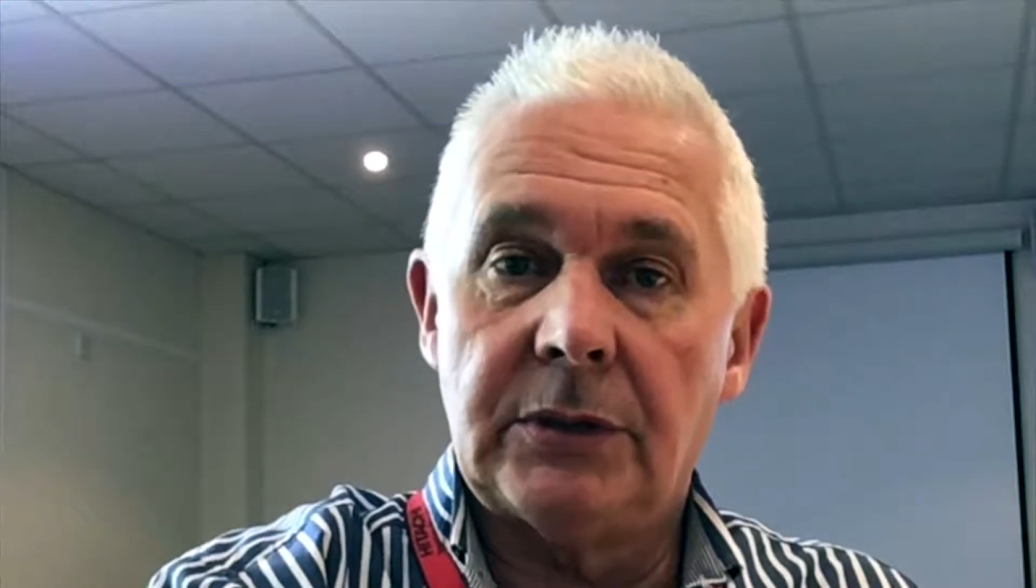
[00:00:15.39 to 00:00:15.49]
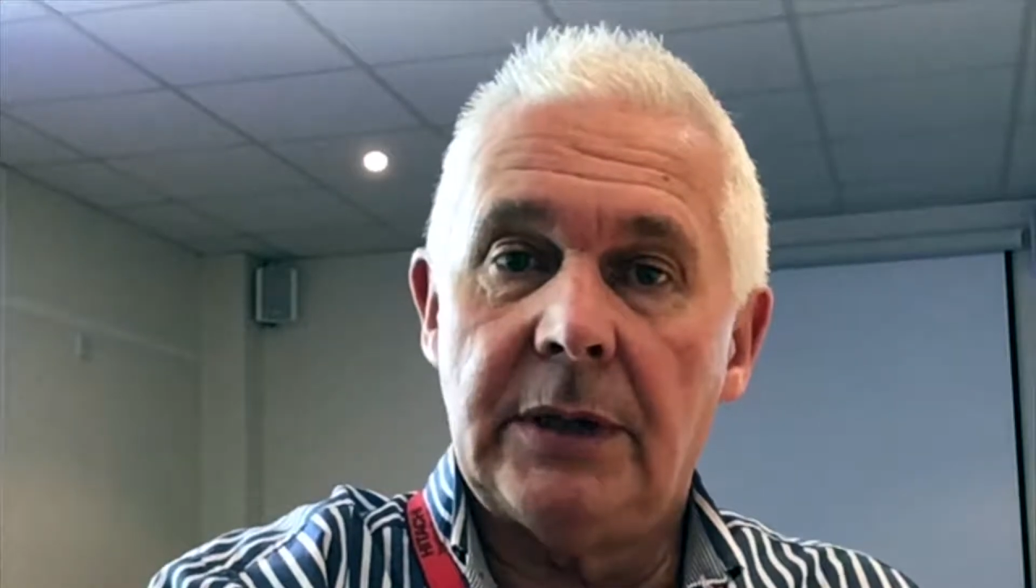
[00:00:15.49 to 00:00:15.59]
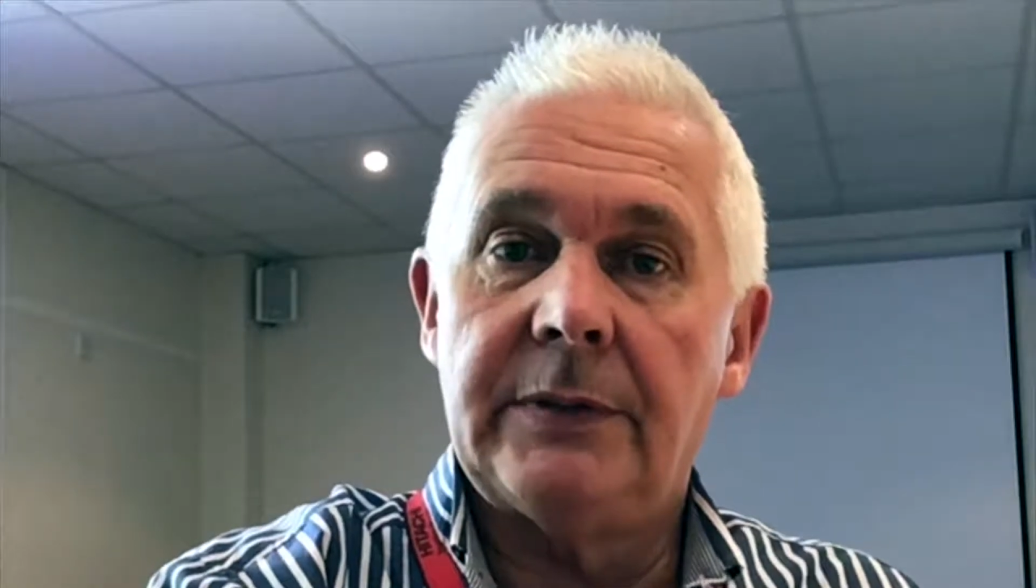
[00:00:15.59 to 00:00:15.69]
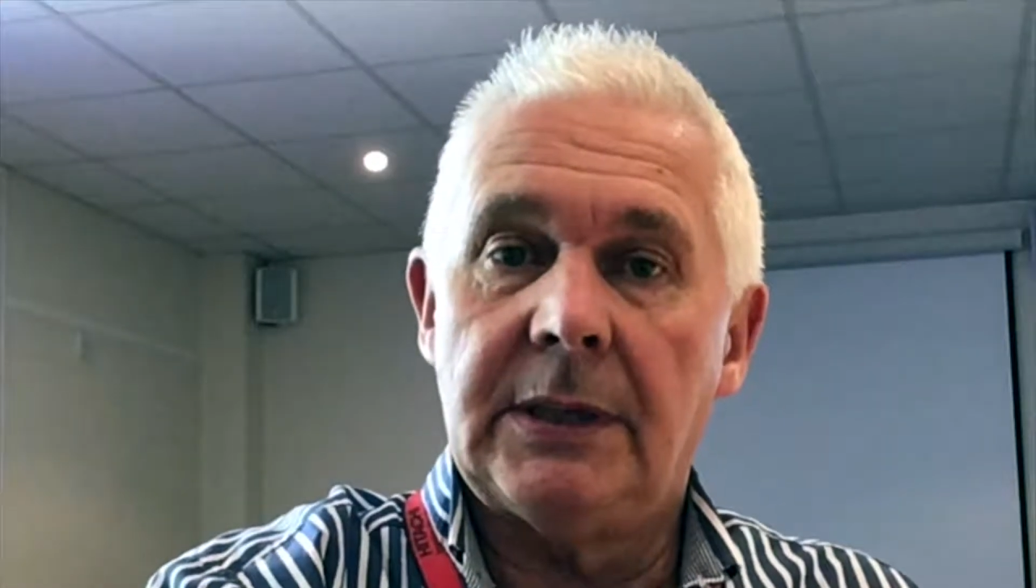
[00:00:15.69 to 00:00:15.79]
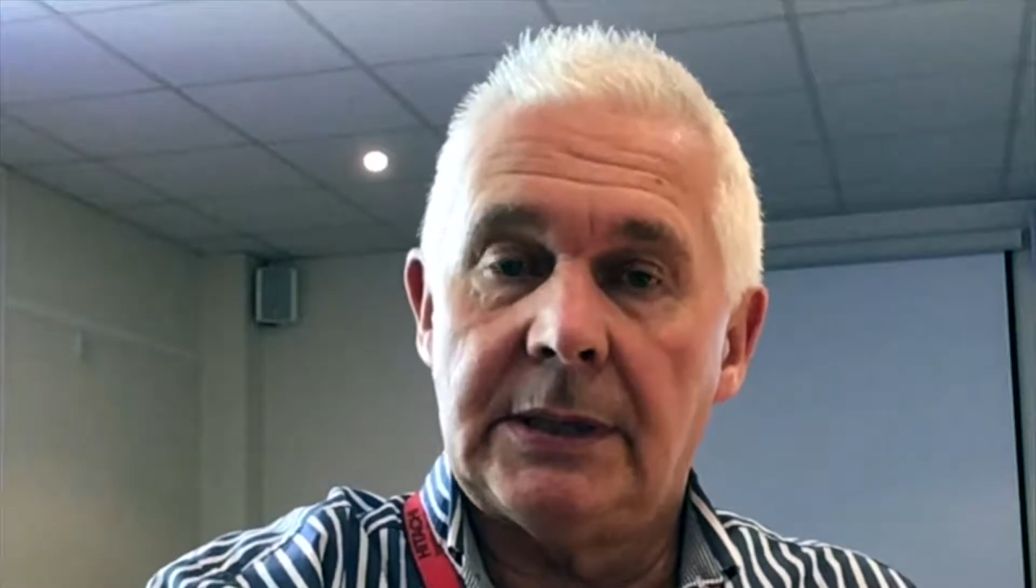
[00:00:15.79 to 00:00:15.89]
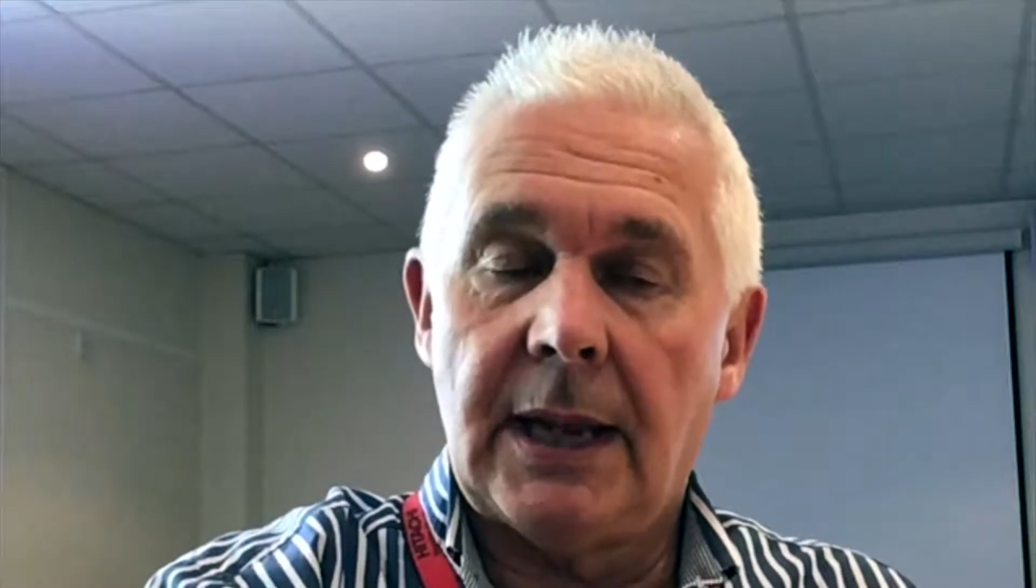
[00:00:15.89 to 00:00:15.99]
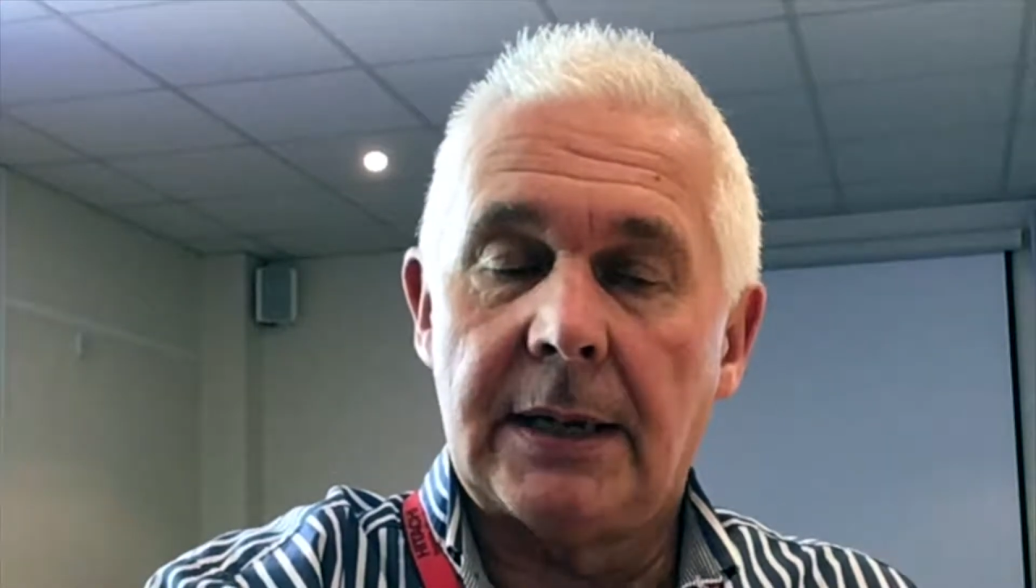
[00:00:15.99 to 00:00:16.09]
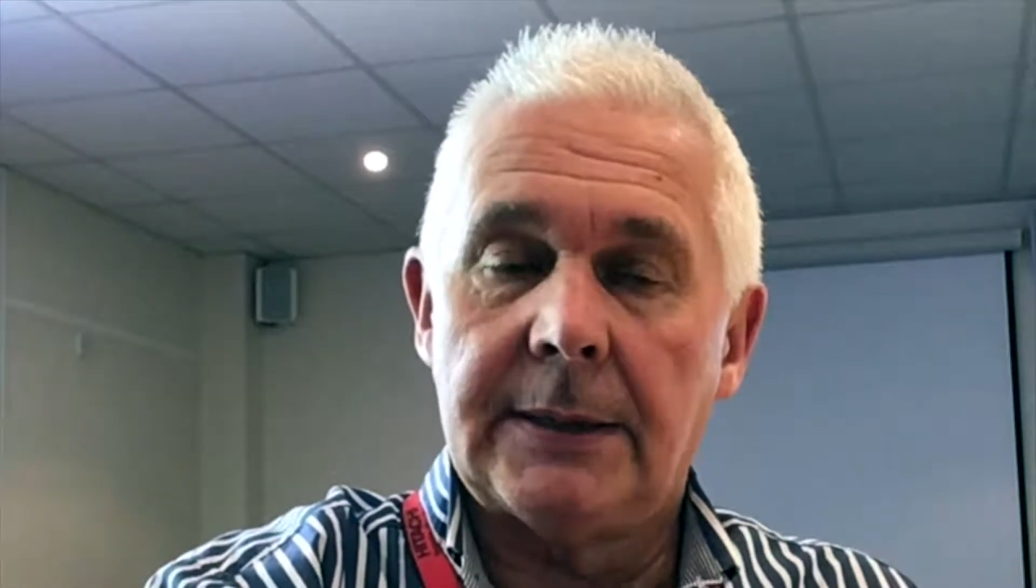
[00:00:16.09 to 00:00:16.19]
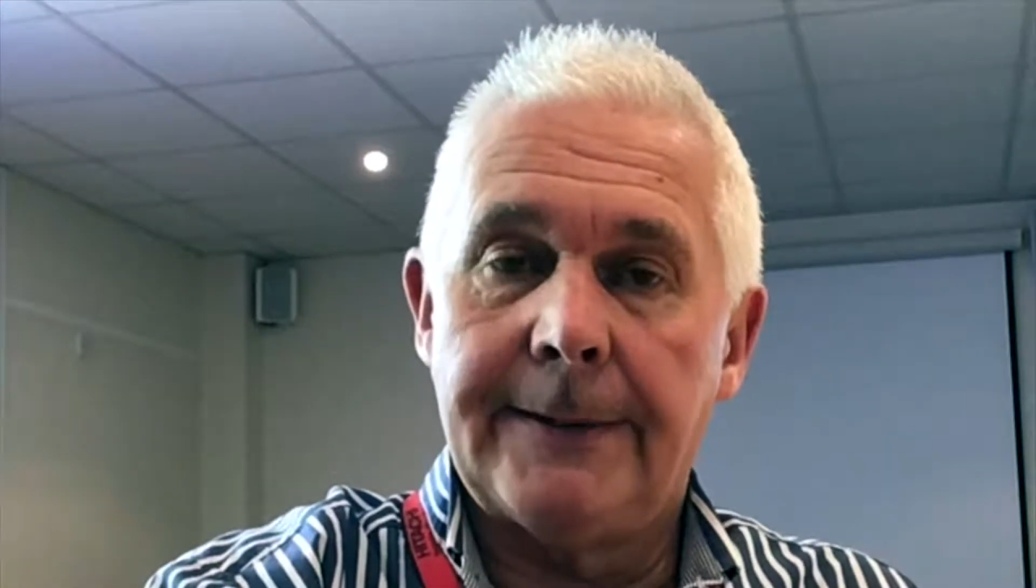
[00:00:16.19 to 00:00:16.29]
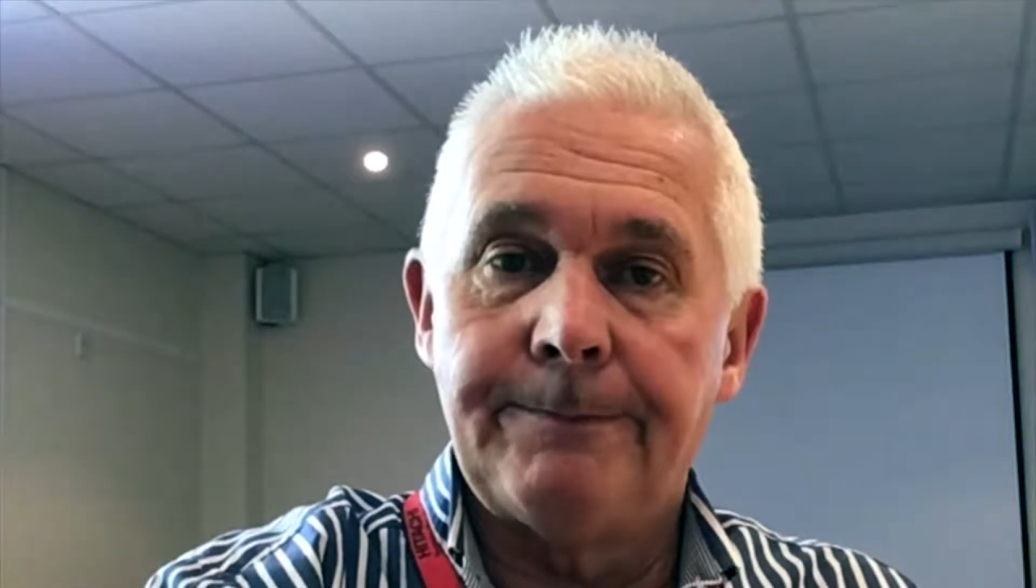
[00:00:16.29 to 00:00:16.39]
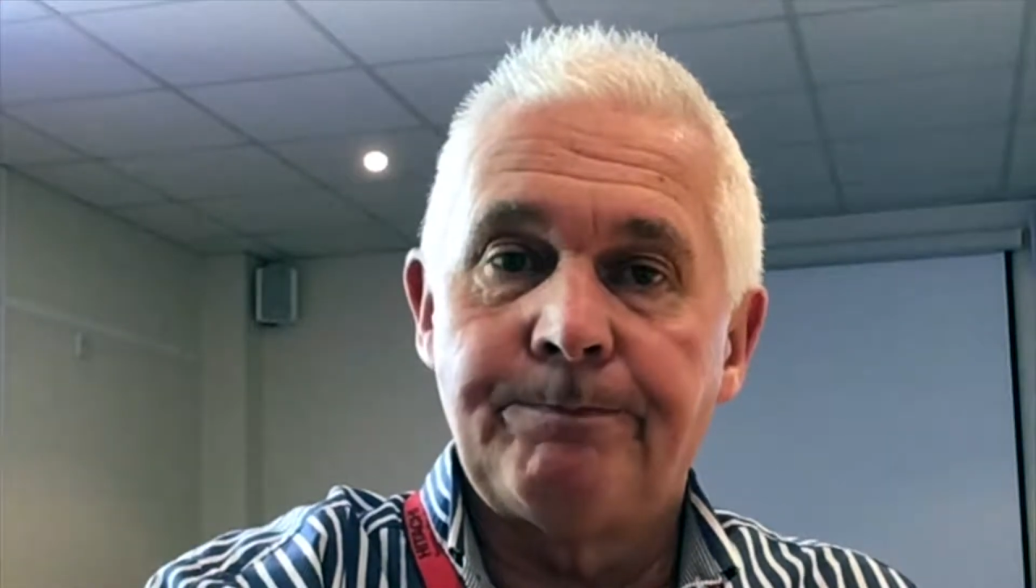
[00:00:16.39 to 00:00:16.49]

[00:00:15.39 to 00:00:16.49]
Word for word: services sector.